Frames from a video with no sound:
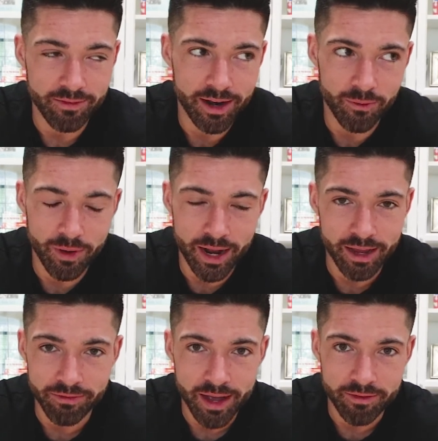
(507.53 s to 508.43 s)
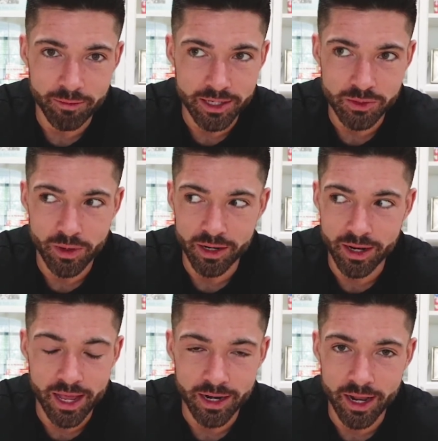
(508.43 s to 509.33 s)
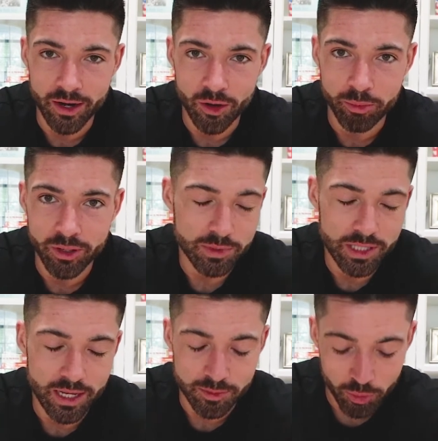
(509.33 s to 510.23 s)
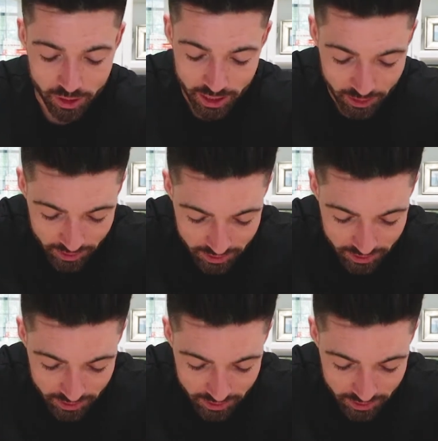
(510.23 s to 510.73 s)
I didn't want to high-five him. I just wanted to end it at go Bills. Besides, anyway.